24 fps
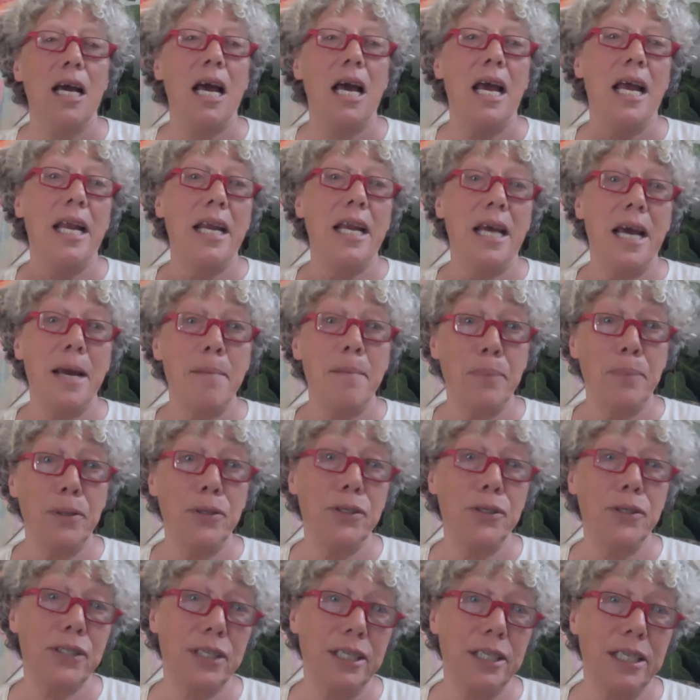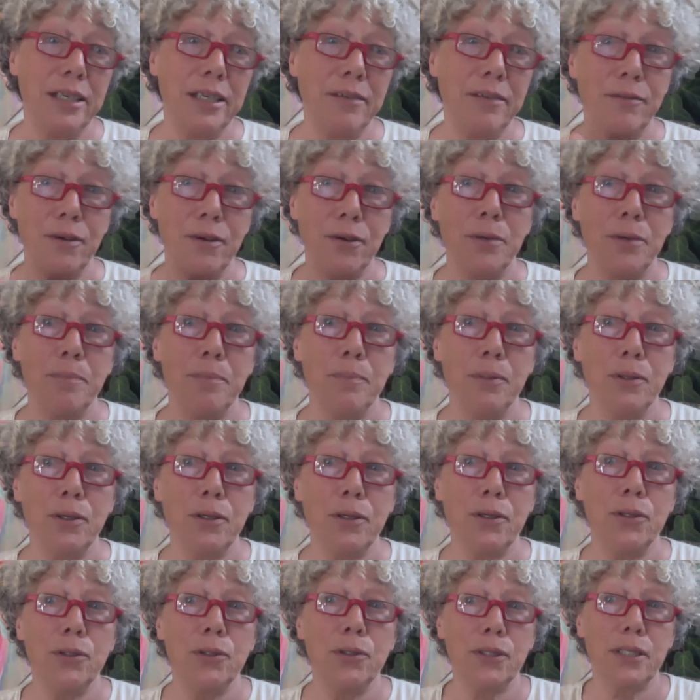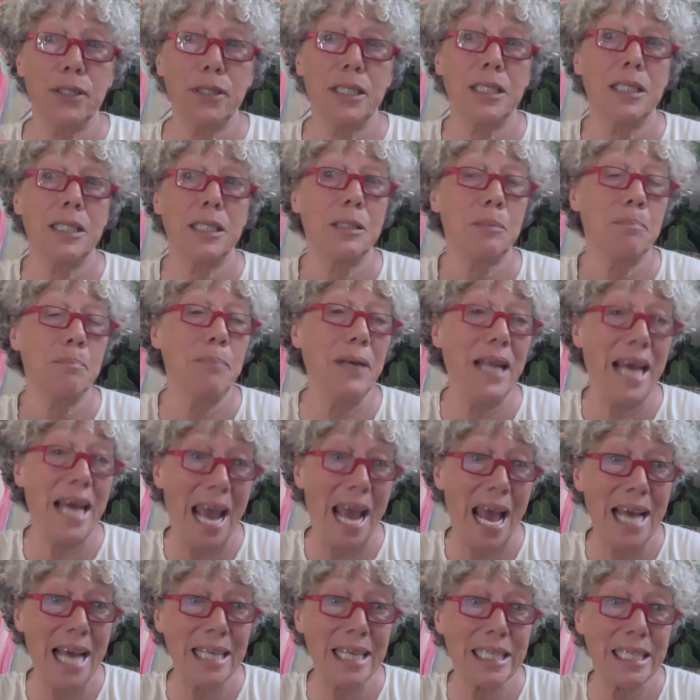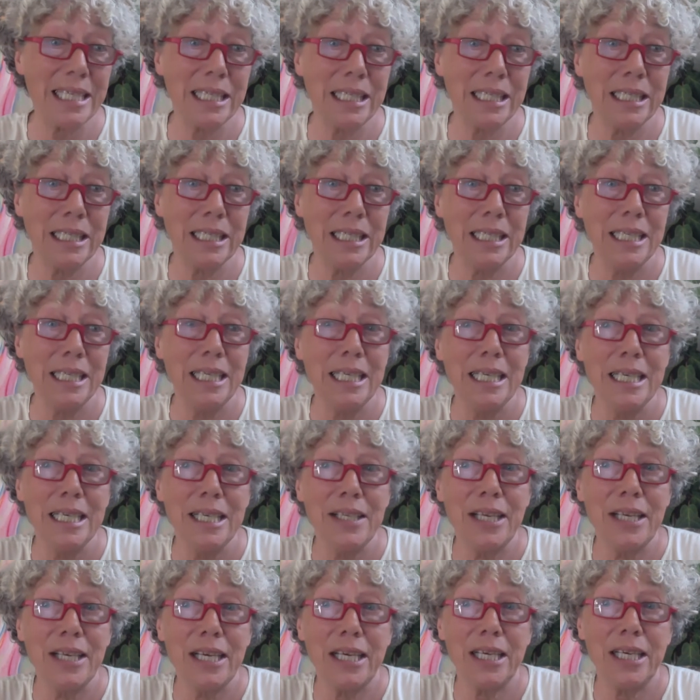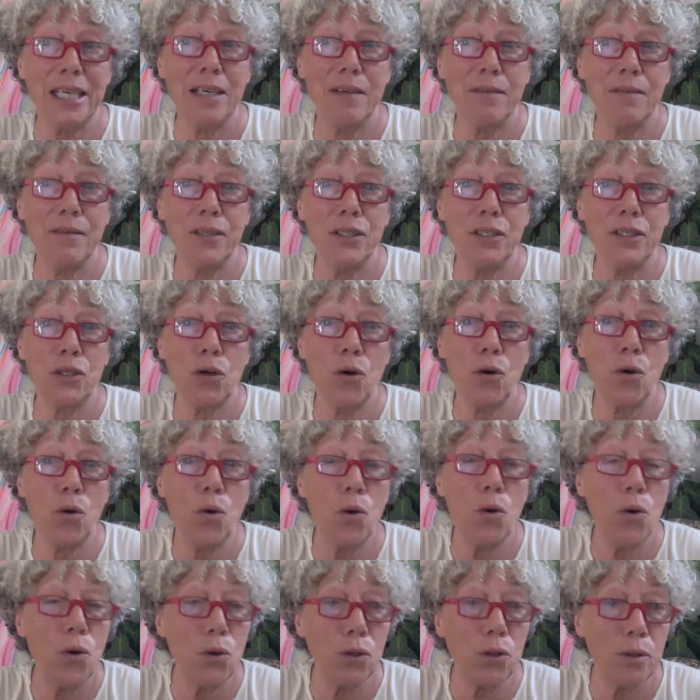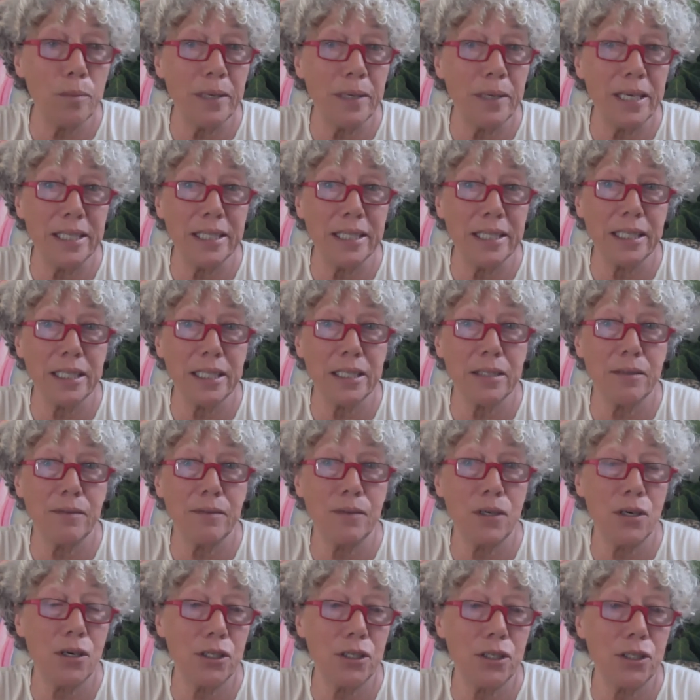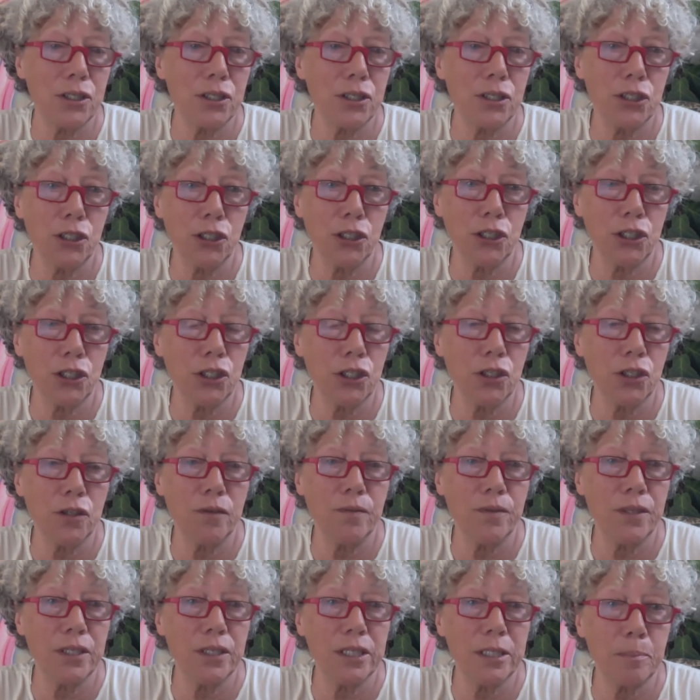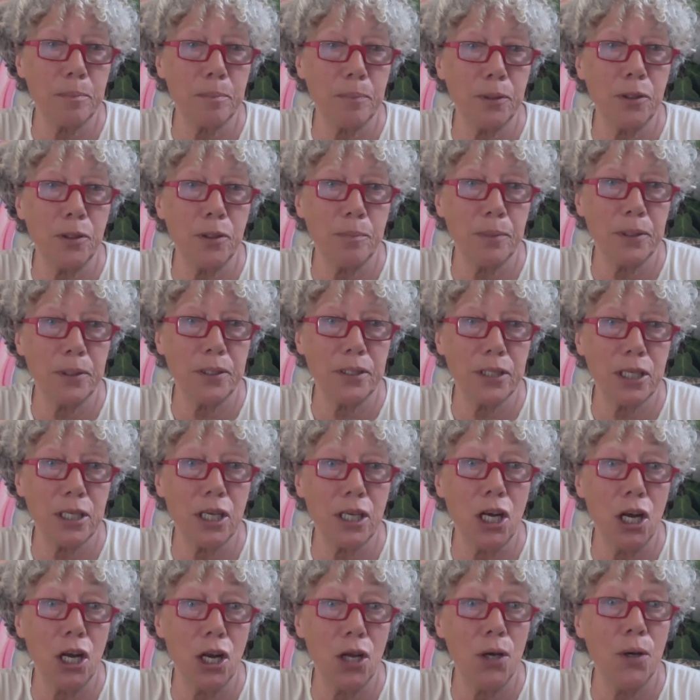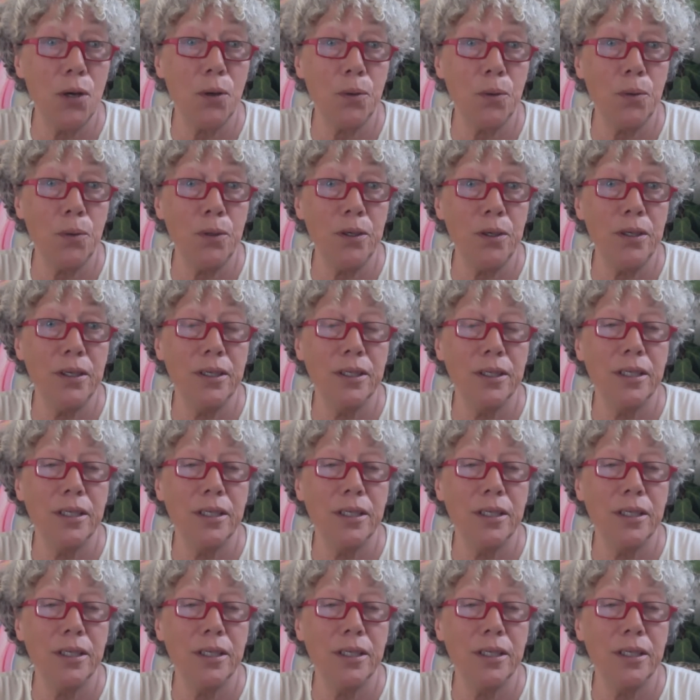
And I personally wrote a book called Splat that covers all the basics of art to serve this purpose alone,